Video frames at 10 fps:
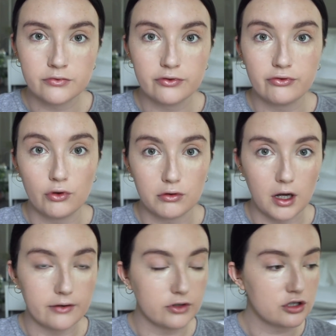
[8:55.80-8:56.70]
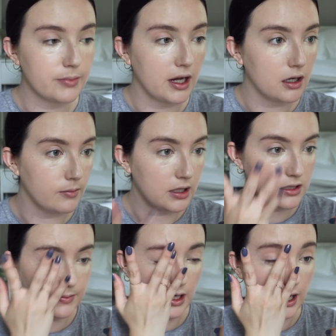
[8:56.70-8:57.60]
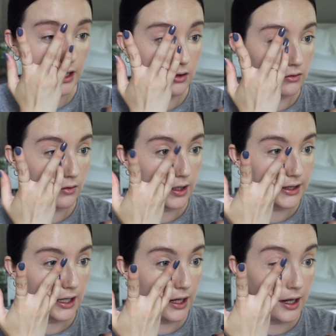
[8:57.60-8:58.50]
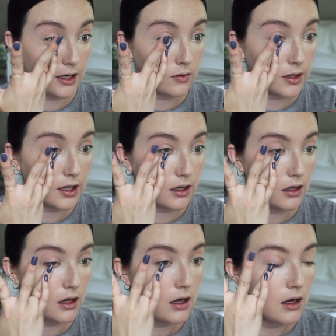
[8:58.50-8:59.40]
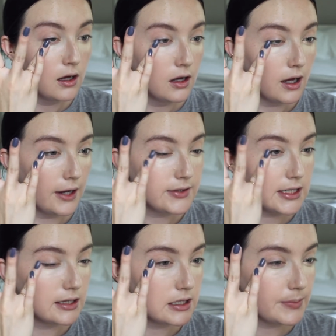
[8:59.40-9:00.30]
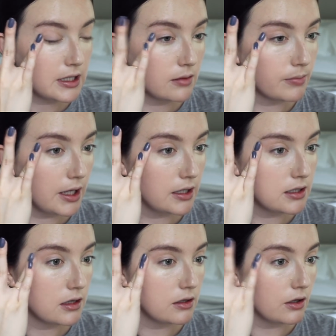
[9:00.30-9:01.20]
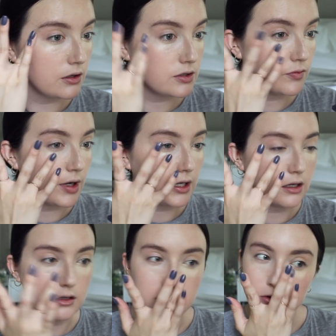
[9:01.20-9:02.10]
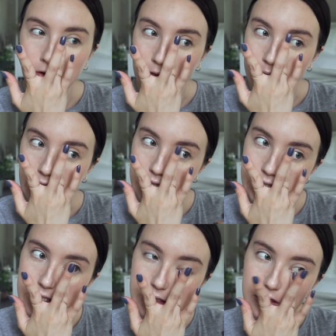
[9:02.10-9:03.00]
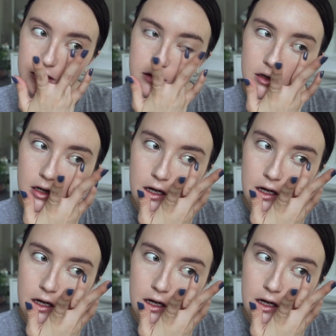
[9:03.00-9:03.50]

full coverage by any means, but I don't want that anyway. I've seen this be compared to the NARS Radiant Creamy Concealer.